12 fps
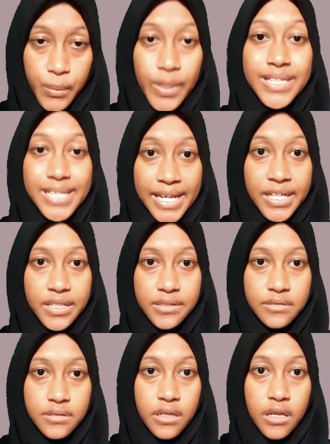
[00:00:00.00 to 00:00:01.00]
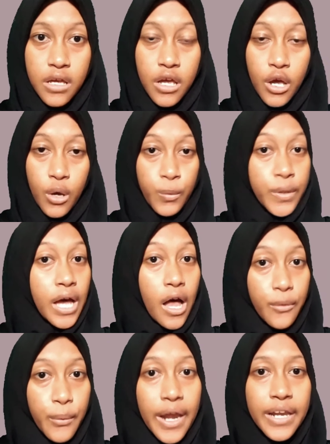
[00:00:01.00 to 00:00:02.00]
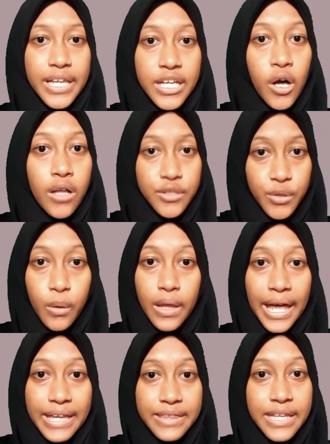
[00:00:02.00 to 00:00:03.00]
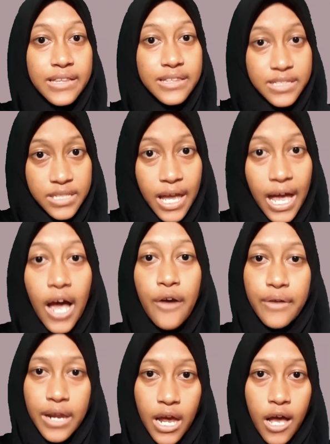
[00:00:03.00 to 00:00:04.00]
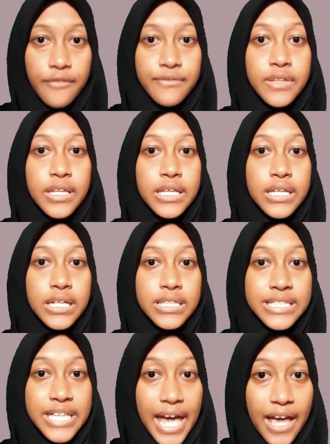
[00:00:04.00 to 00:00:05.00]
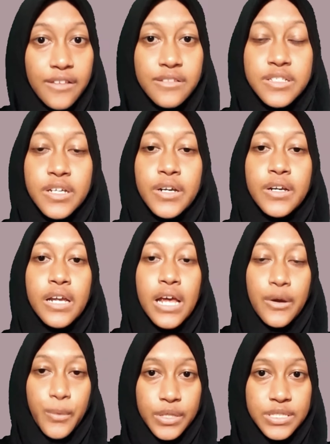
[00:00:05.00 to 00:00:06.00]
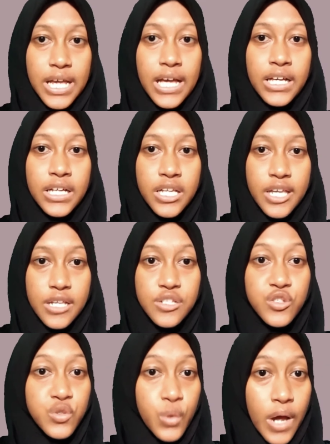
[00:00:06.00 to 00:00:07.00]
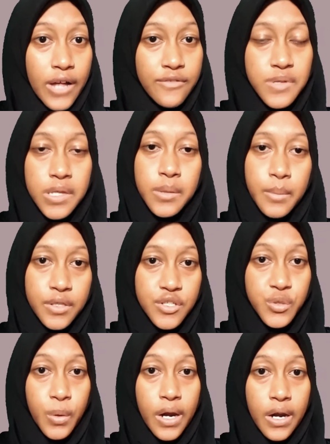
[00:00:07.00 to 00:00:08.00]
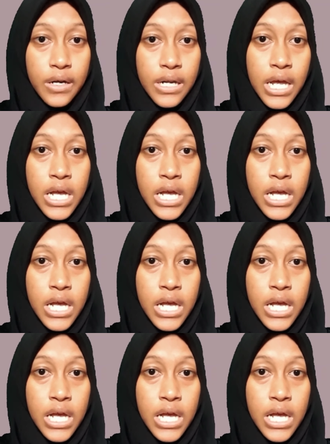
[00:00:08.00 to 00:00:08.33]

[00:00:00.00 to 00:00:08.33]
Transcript: the rectangle. We already calculate that the area of the entire rectangle is 12 centimeters square.